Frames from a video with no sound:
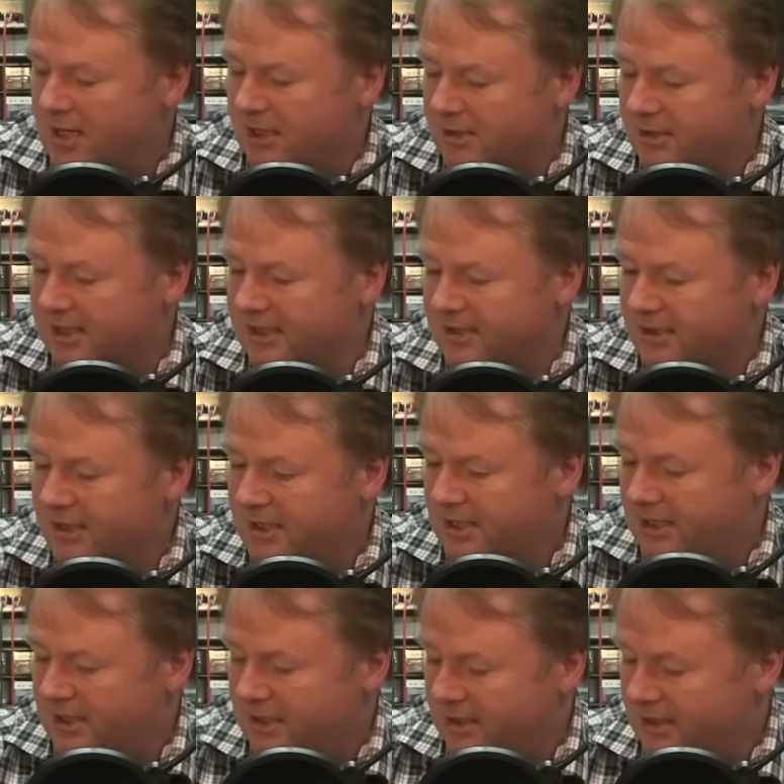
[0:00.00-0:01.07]
Alright,
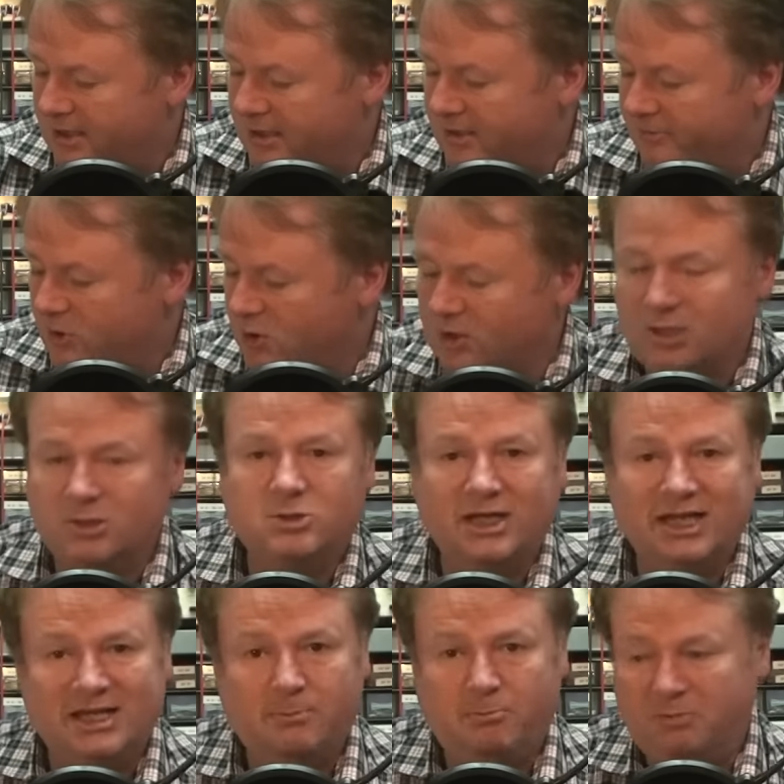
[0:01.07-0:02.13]
you can also
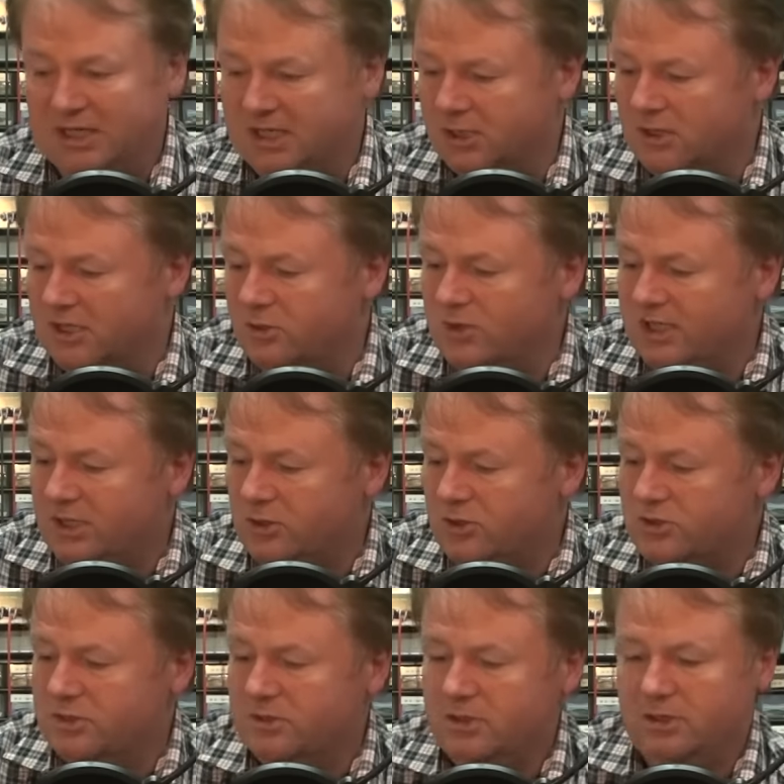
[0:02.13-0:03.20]
get bigger
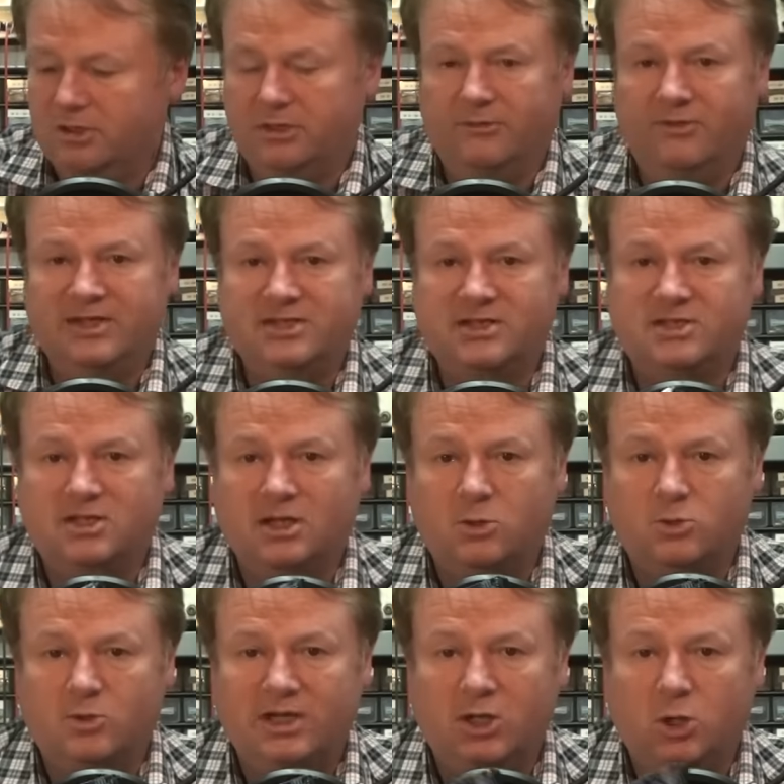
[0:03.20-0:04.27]
Arduinos. This is the
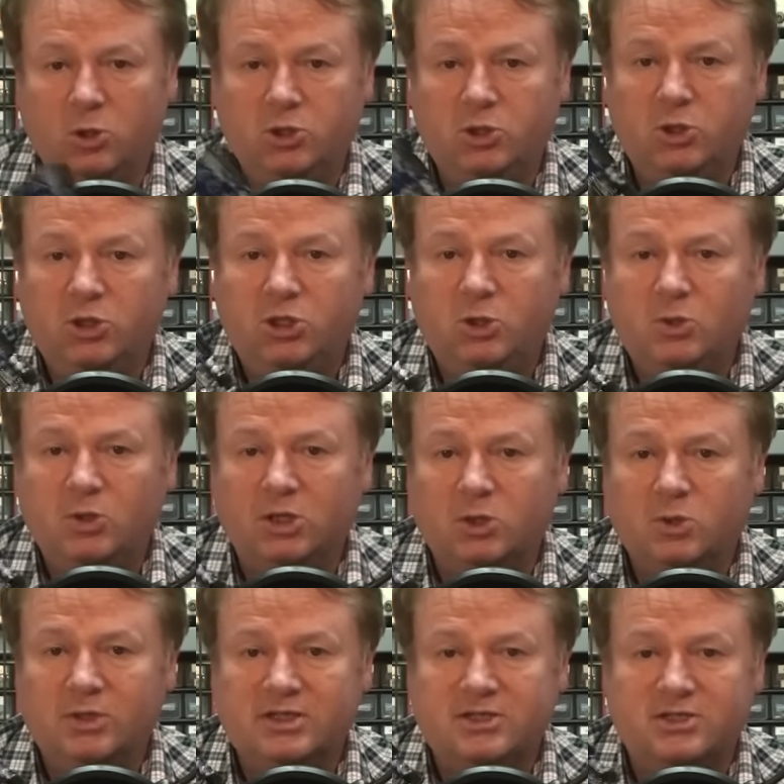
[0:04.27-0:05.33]
Arduino
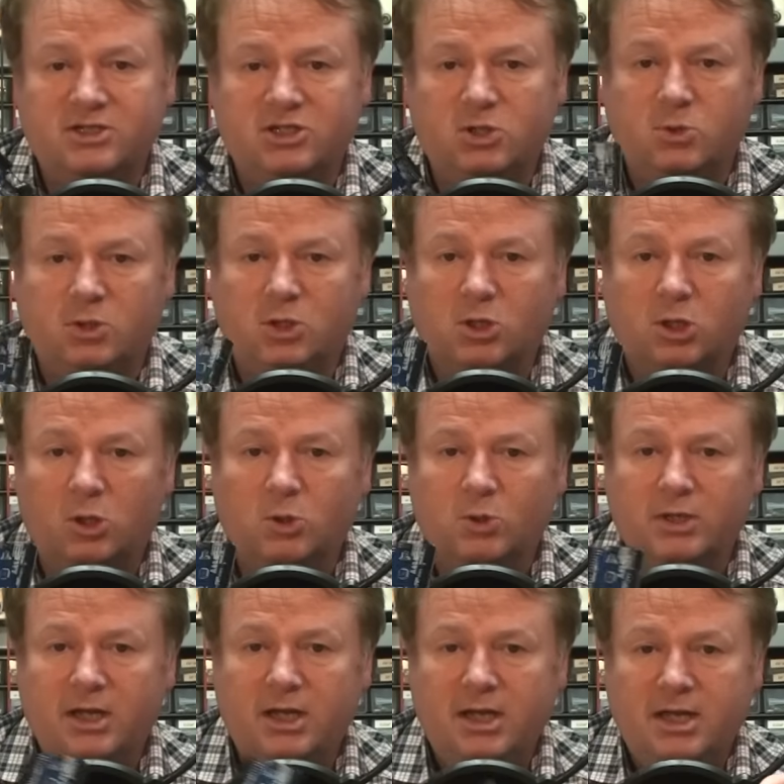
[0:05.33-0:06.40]
Uno. This is a Uno
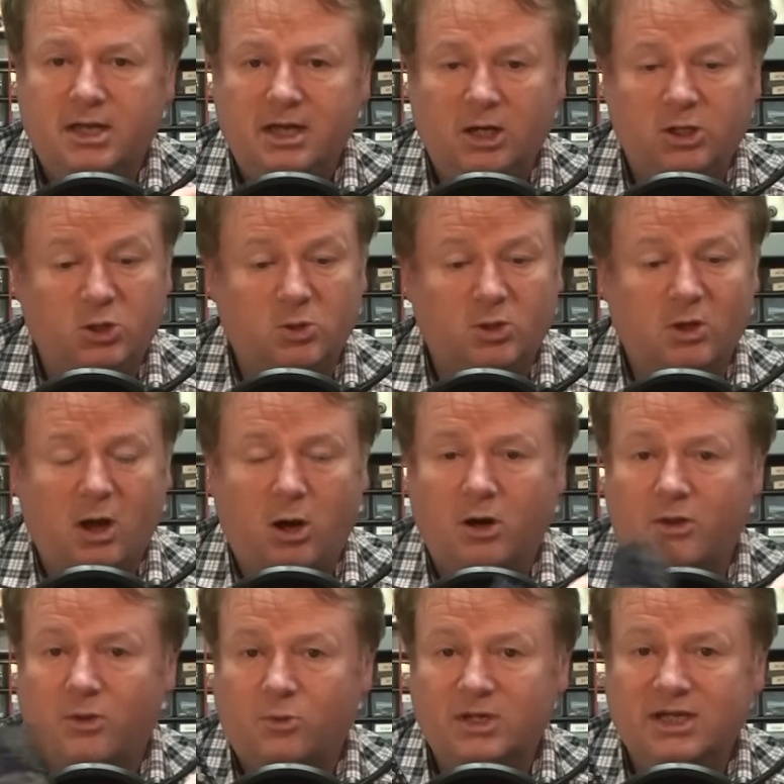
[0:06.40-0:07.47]
clone, a Uno
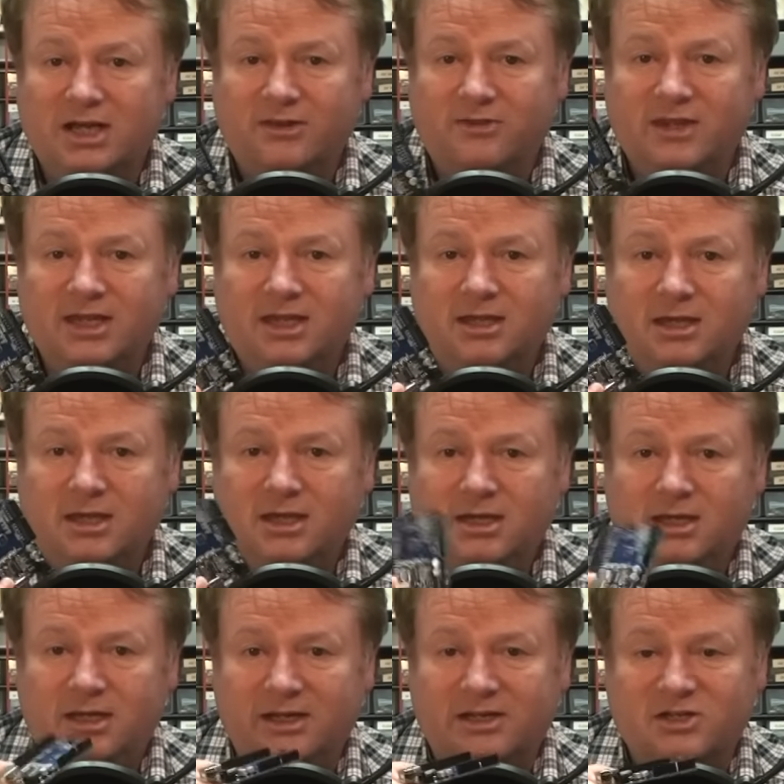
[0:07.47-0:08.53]
R3, I think.
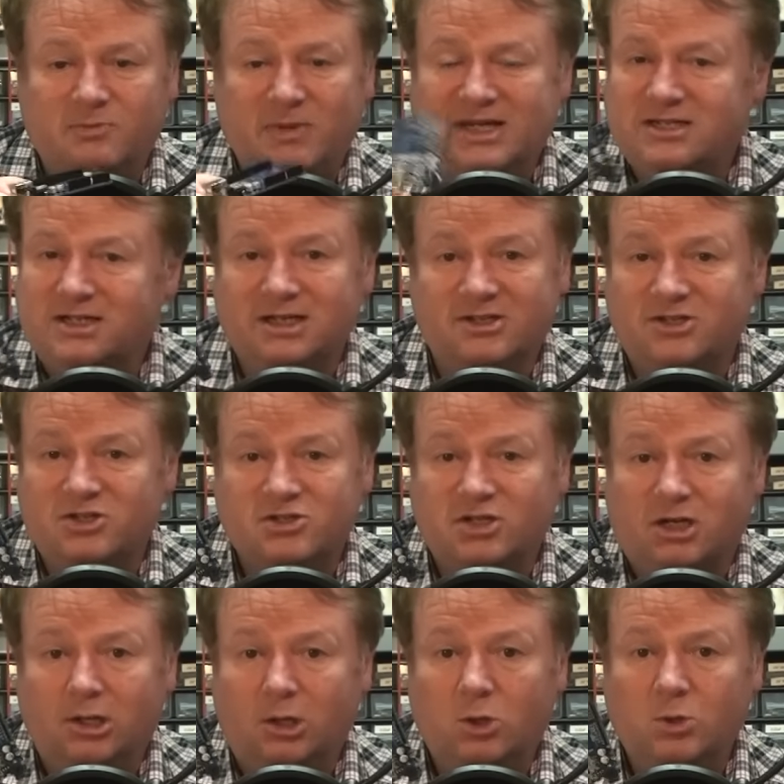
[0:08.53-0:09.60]
It is basically just
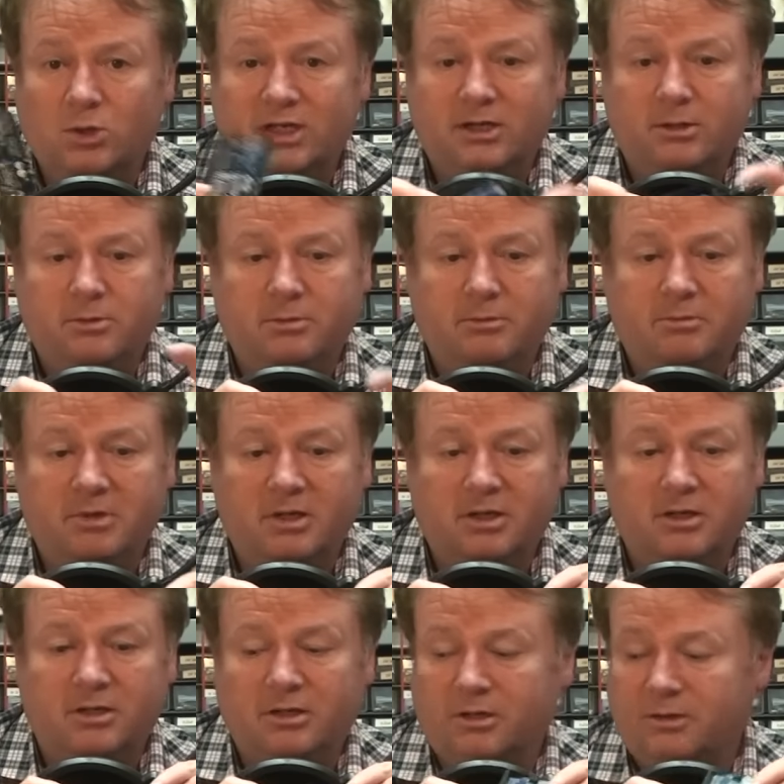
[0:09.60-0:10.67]
a clone,
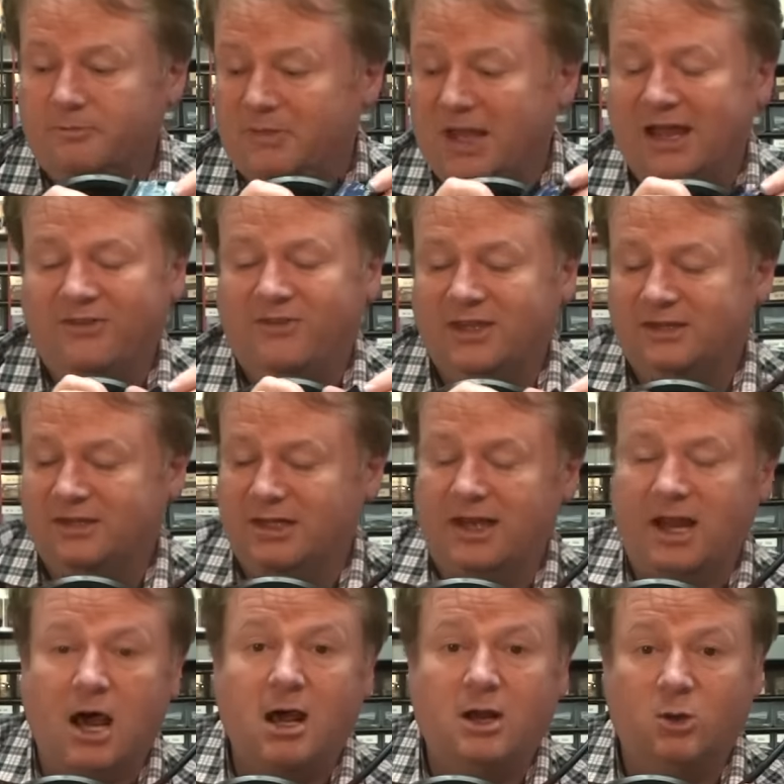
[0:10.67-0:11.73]
and I think the
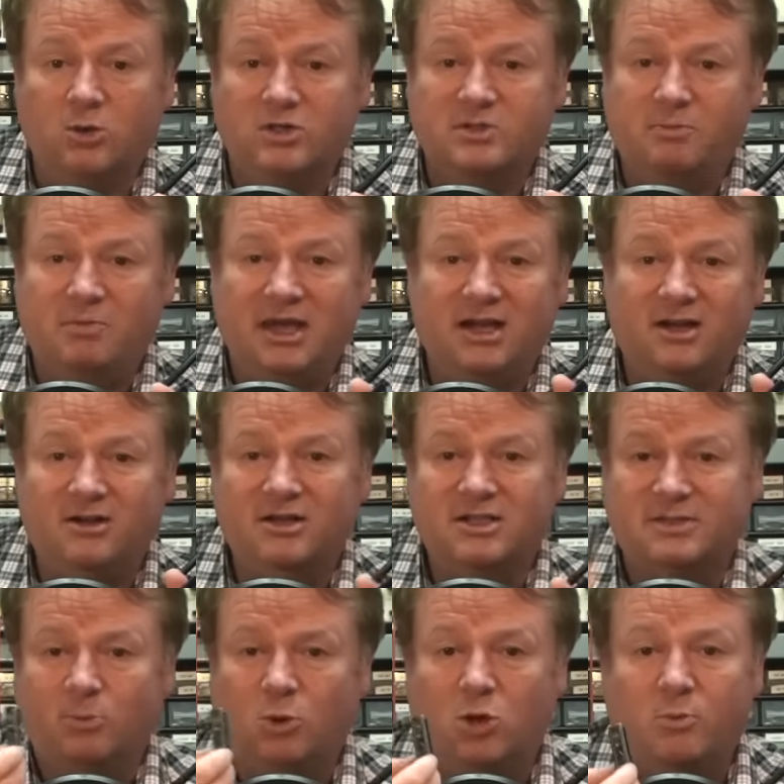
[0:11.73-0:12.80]
Nano is better and
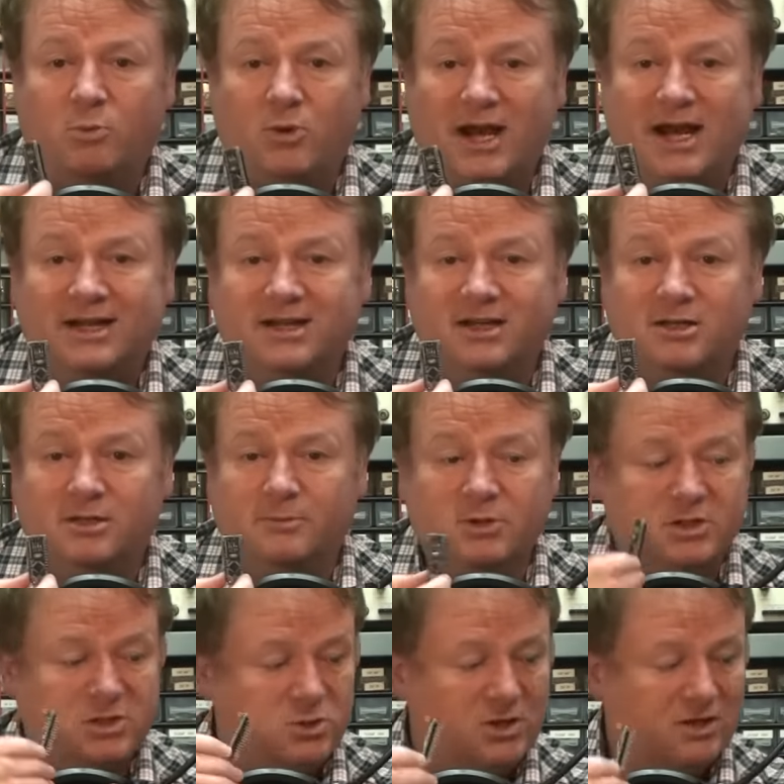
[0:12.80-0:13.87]
it's more practical
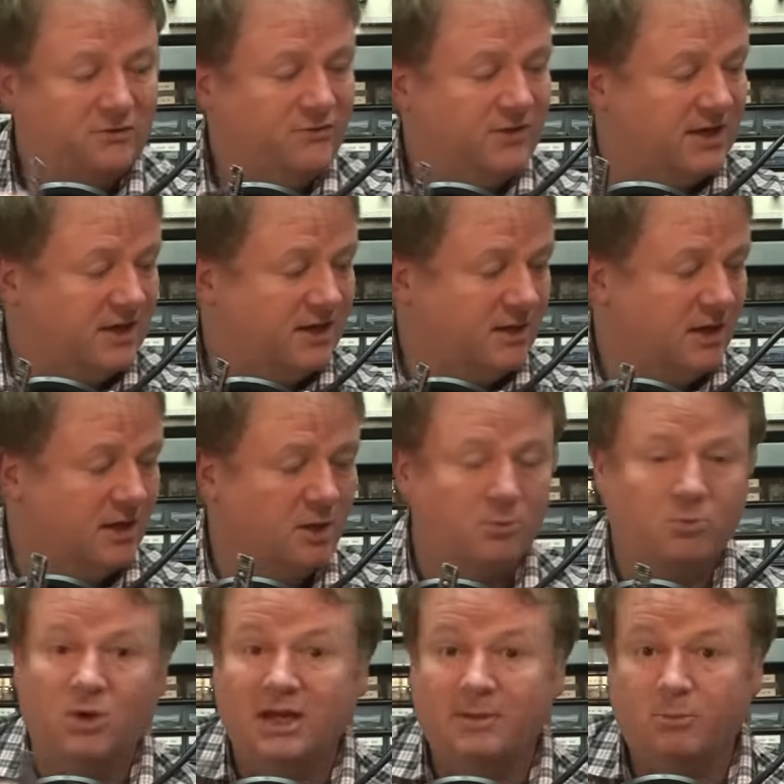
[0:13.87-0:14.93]
because you can fit it on a
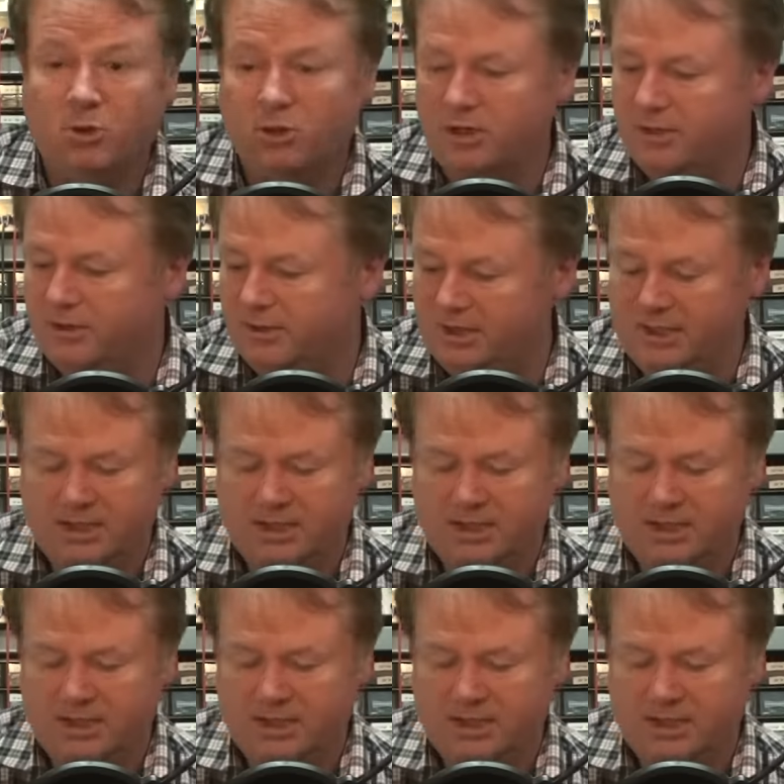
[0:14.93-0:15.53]
breadboard.